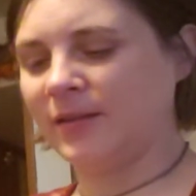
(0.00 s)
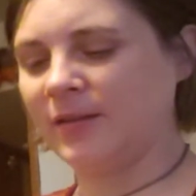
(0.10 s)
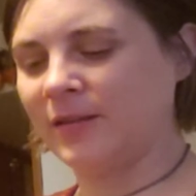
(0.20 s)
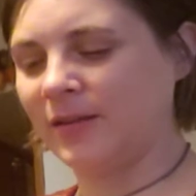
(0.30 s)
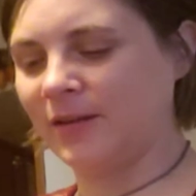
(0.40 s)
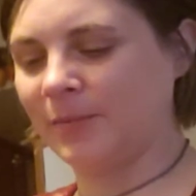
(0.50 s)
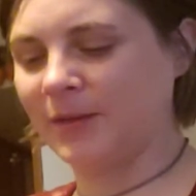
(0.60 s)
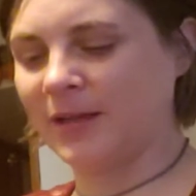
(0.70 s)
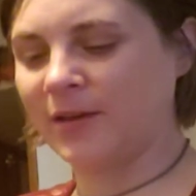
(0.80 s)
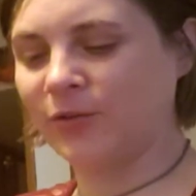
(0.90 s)
Clean it up
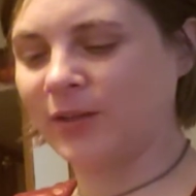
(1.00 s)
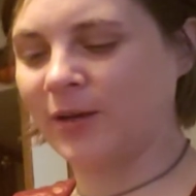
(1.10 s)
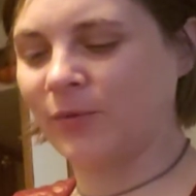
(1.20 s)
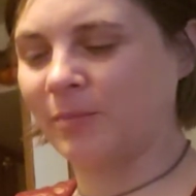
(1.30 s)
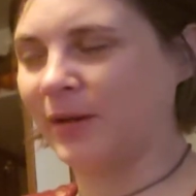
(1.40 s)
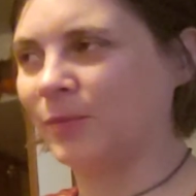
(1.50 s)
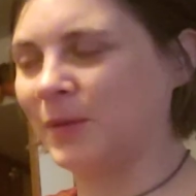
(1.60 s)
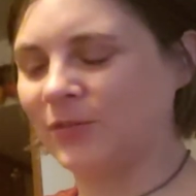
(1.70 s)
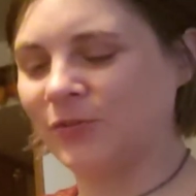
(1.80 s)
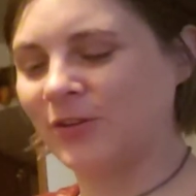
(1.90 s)
again. I only got one
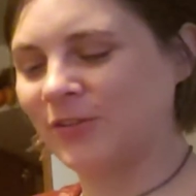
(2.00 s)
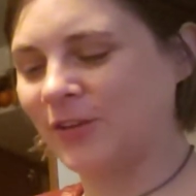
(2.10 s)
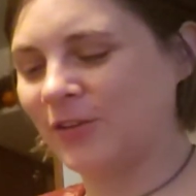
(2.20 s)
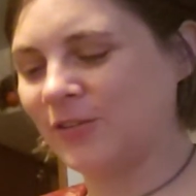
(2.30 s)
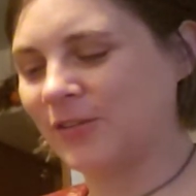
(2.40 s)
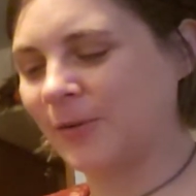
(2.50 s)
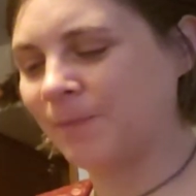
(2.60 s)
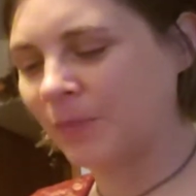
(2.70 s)
mouthpiece for us to use, so